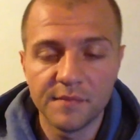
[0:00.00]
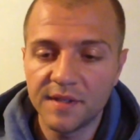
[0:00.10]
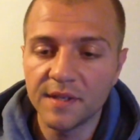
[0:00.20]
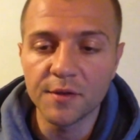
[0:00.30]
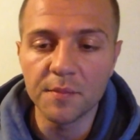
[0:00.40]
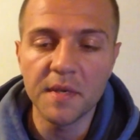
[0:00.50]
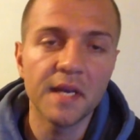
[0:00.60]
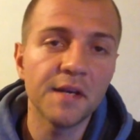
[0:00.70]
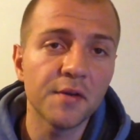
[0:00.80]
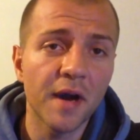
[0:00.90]
till you
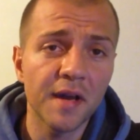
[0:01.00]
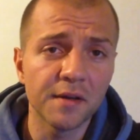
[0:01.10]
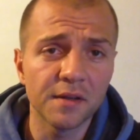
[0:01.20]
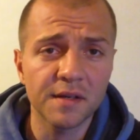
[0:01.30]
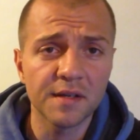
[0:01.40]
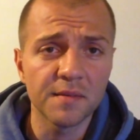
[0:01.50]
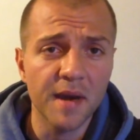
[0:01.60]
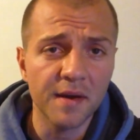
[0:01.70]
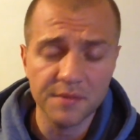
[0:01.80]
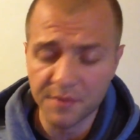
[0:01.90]
meet it, you either look in a
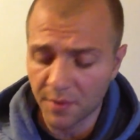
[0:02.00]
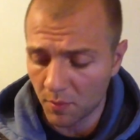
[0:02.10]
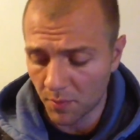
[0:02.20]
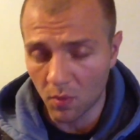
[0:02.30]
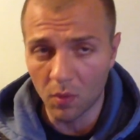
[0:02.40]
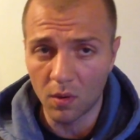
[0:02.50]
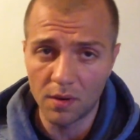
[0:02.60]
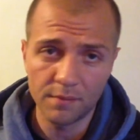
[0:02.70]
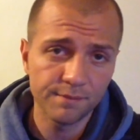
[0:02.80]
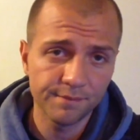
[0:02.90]
microscope
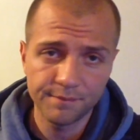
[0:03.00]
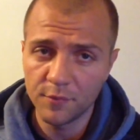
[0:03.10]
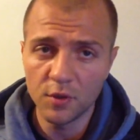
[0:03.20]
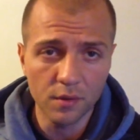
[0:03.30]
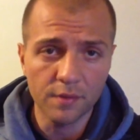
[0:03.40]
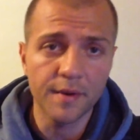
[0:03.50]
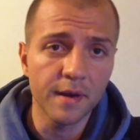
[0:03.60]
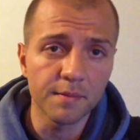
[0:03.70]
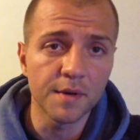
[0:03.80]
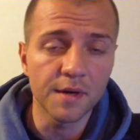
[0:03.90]
or you
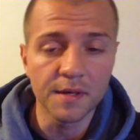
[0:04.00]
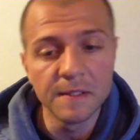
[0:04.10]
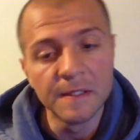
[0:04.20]
create a burr.